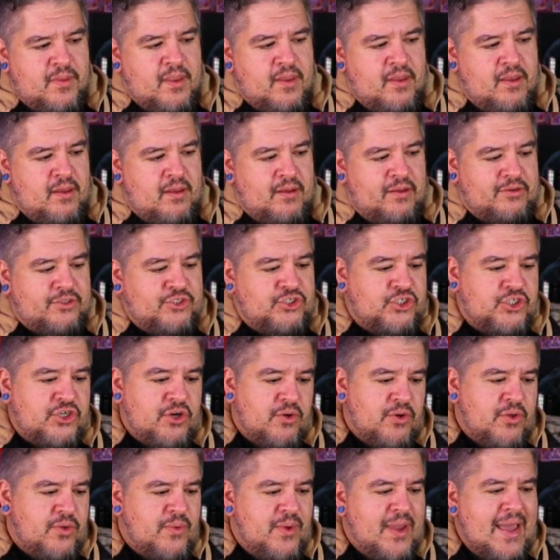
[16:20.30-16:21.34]
I'll show you
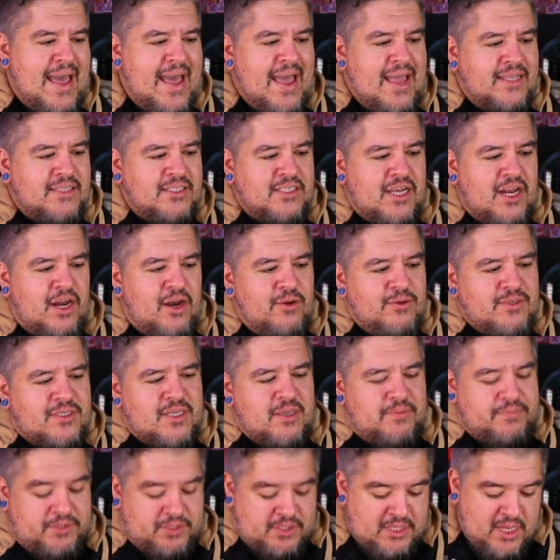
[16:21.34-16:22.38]
guys the
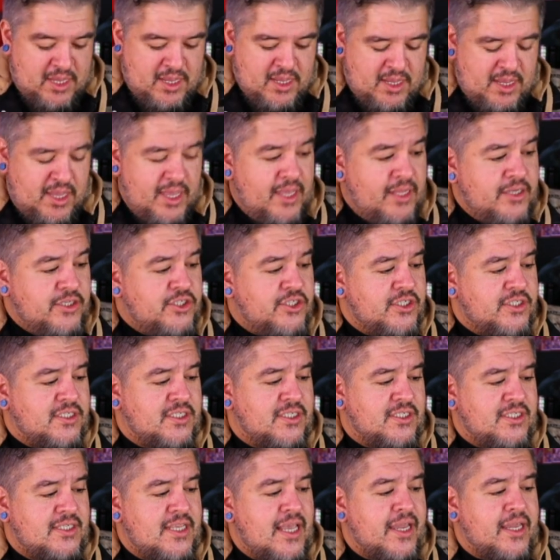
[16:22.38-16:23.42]
close-ups in just a
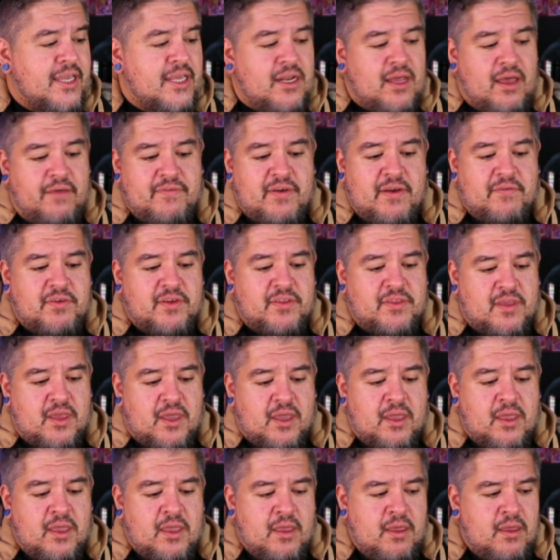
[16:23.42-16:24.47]
second of everything.
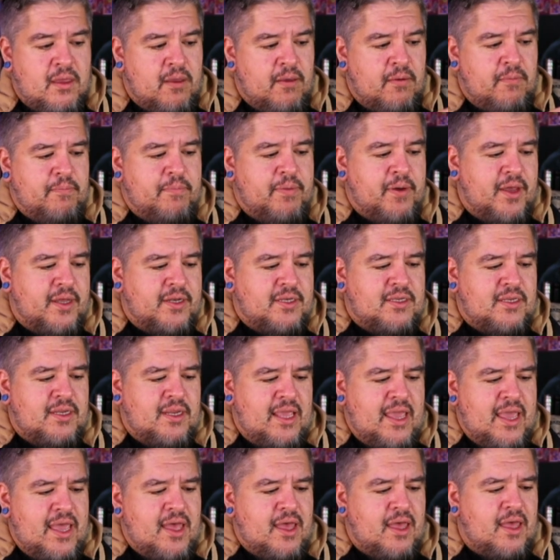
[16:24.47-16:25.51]
But, yeah.